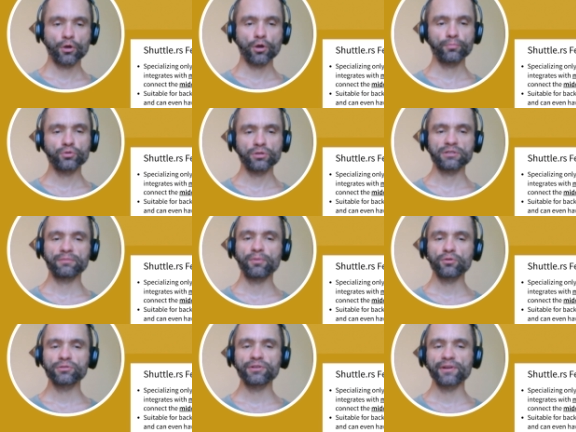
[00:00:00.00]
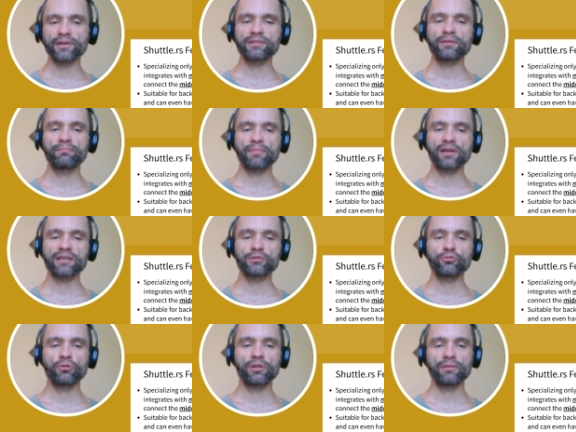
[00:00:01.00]
options: Postgres,
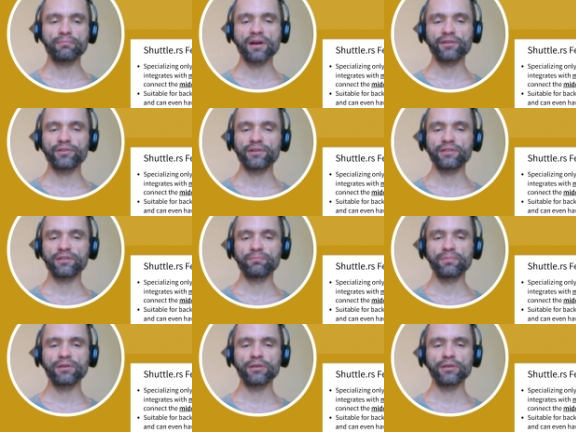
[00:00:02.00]
MySQL, and MariaDB